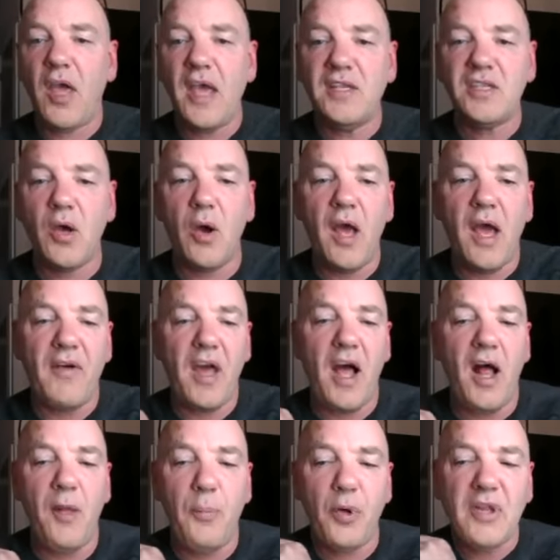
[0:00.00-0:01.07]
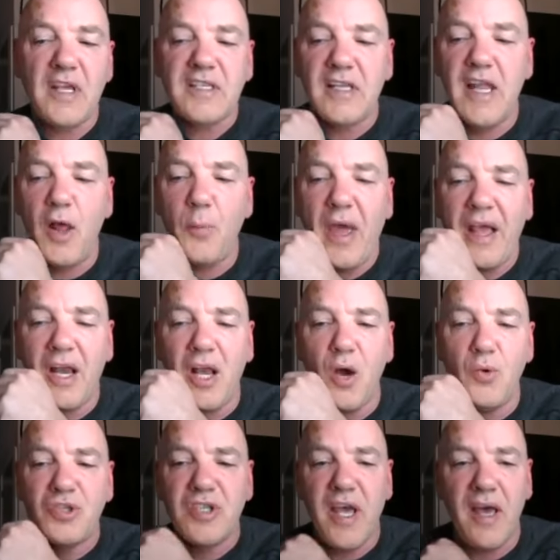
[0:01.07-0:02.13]
Okay, so I'll put this a little bit
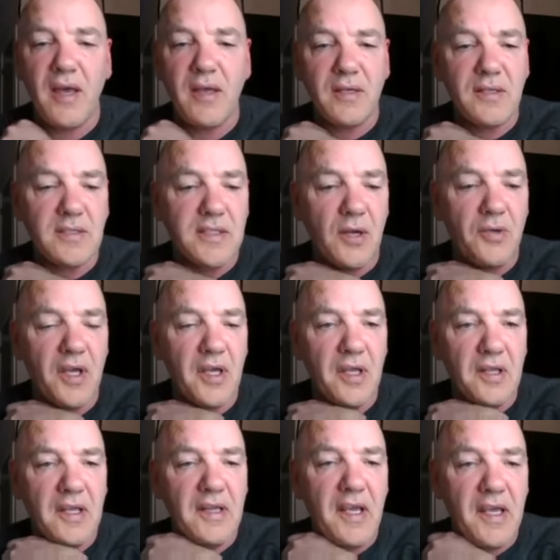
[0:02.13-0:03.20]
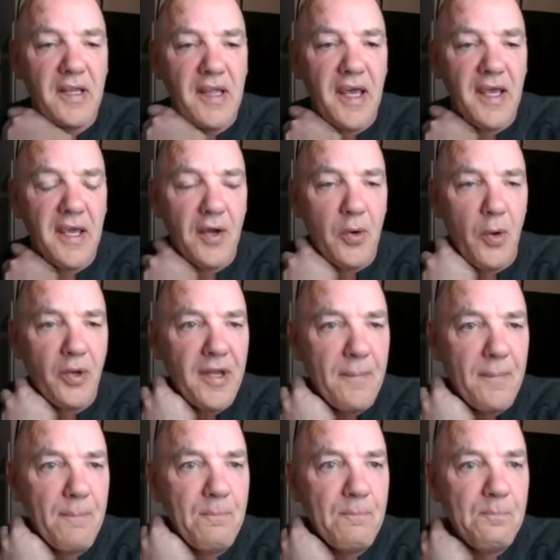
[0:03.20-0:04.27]
closer so they can hear you. Go on
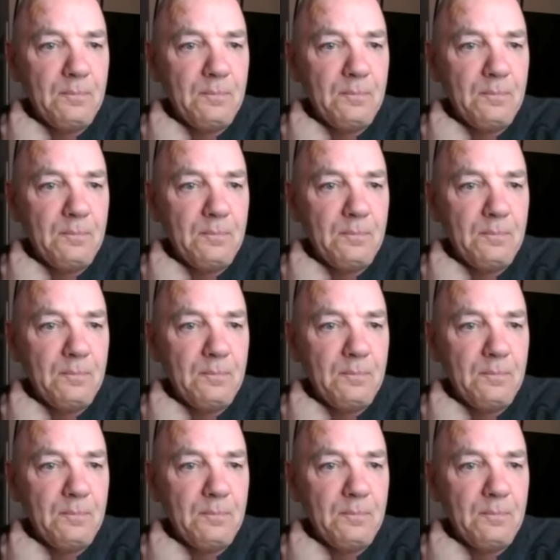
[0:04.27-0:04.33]
then.